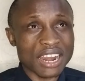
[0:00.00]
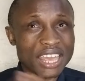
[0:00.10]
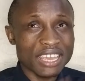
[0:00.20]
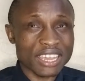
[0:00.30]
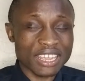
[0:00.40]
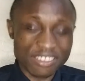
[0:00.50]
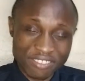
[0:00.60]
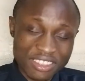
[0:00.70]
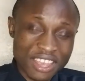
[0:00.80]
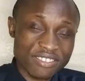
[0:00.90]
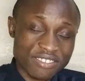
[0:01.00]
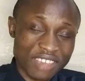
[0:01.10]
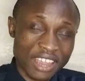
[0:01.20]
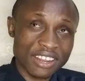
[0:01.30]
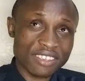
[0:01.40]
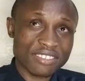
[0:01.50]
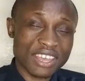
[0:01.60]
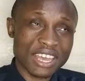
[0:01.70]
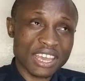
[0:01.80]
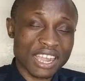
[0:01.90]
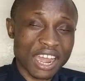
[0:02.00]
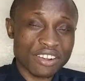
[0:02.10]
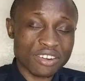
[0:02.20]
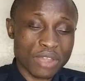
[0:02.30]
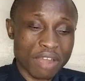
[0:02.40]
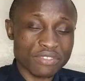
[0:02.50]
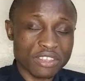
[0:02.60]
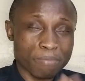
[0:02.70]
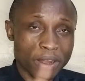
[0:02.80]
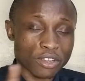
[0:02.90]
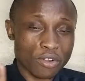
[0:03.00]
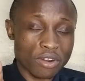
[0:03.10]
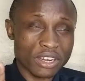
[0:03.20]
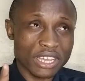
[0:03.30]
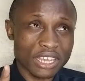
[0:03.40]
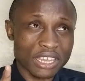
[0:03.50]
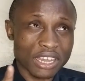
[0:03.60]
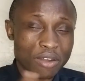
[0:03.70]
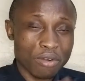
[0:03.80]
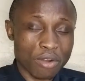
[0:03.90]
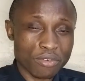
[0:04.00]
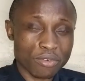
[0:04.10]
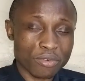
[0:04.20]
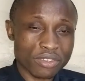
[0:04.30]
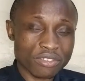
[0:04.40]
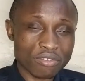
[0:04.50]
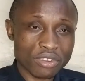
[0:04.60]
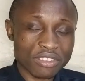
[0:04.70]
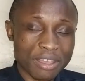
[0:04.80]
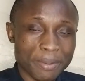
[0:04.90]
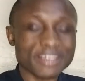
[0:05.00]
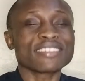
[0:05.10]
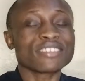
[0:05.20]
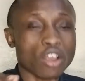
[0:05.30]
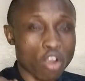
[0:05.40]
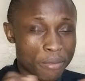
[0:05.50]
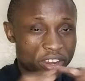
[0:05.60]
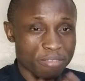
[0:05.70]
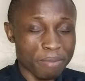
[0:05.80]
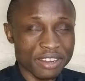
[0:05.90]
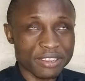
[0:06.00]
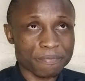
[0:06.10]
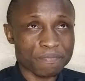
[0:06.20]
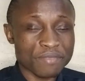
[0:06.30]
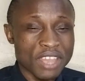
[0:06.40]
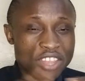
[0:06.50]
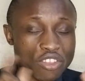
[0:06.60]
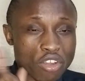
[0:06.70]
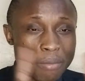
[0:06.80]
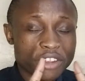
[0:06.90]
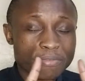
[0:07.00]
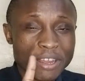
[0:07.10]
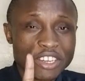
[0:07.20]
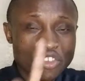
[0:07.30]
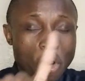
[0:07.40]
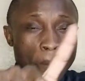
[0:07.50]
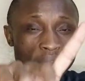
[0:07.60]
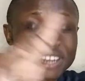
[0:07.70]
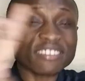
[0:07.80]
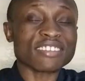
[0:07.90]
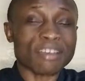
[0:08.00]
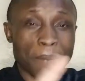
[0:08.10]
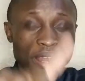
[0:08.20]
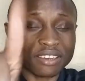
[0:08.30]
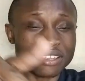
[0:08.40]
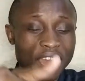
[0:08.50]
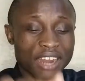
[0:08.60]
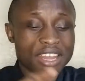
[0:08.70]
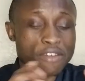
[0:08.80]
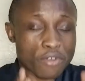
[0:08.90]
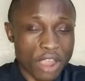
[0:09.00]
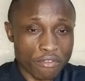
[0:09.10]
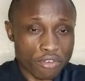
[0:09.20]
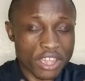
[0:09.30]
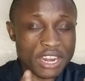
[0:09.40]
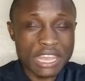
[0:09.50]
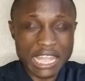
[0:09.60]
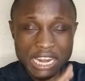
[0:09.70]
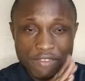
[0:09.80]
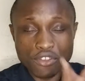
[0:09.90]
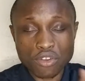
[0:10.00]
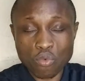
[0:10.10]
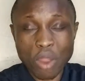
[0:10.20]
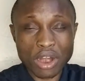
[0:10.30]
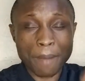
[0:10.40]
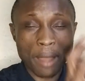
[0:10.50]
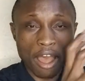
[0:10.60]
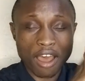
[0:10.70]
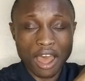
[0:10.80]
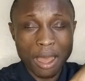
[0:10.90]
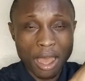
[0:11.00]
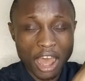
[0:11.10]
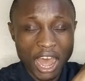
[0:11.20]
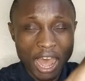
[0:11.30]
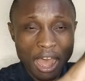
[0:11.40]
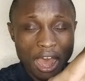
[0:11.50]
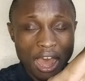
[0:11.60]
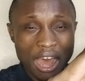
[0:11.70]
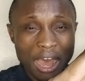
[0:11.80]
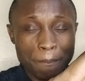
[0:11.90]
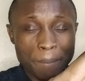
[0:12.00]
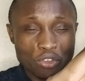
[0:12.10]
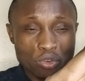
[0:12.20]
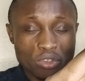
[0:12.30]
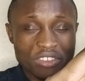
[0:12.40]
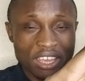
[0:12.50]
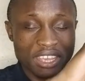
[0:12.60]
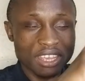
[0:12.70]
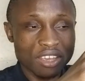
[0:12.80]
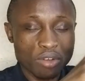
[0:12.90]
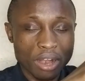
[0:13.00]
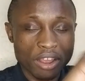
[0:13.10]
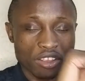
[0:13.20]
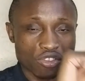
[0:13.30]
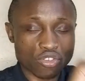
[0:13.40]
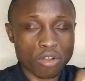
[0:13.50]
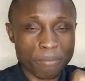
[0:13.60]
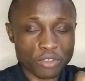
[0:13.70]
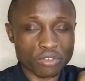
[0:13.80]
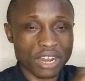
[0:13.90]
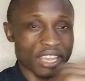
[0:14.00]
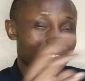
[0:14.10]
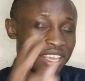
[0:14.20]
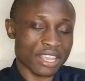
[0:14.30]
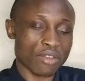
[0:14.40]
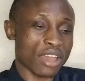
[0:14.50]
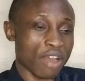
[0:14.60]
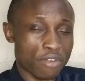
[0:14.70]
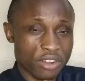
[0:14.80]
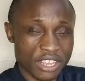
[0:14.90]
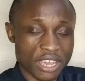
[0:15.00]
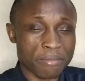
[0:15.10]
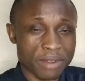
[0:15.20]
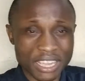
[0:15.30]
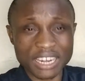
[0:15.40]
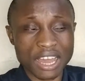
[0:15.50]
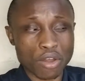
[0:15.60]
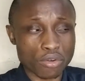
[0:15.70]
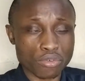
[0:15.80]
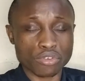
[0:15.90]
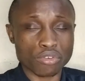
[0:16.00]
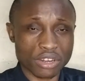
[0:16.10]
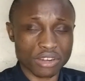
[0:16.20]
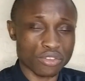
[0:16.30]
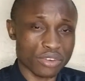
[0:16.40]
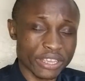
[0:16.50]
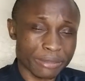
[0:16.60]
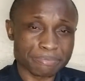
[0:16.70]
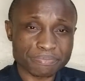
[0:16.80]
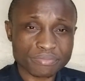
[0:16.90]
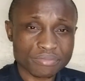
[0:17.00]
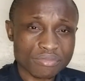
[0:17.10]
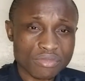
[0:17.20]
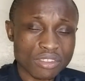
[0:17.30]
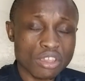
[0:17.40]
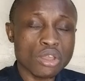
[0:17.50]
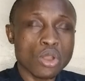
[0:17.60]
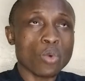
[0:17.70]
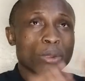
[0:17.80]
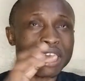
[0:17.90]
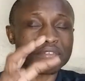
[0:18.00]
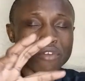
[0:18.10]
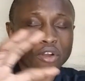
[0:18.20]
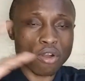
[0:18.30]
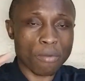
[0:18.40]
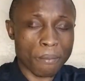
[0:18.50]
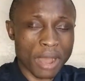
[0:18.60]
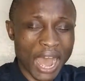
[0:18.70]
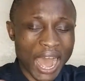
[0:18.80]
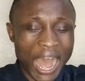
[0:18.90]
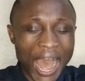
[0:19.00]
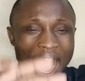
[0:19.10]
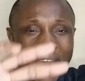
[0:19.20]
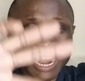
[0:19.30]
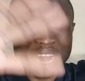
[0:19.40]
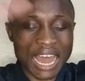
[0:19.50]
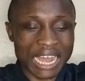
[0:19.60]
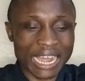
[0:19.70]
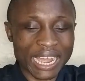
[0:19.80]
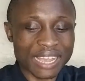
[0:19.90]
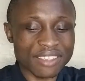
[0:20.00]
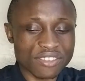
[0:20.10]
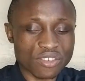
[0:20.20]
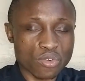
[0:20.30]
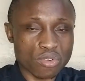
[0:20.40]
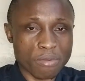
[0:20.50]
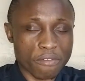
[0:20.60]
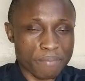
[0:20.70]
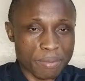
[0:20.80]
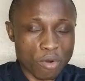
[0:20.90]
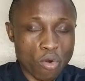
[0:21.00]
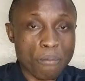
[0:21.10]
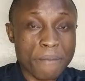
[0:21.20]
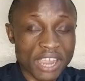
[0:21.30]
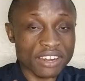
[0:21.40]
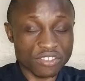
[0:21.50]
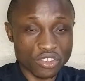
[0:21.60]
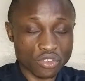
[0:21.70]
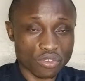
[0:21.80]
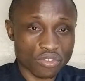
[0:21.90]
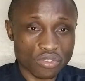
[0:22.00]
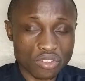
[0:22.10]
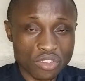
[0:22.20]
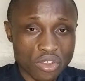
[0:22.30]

Like in the Chinese uh, country, we have this party called uh, how, how what's, their party? The Communist Party. The Communist Party operates as a party, and therefore we have no any individual one up uh, uh a, a, person who is a king or a, strong person, like in Kenya, we have ODM, Raila, or Ruto, or UDM. We have a large group of people who make decisions,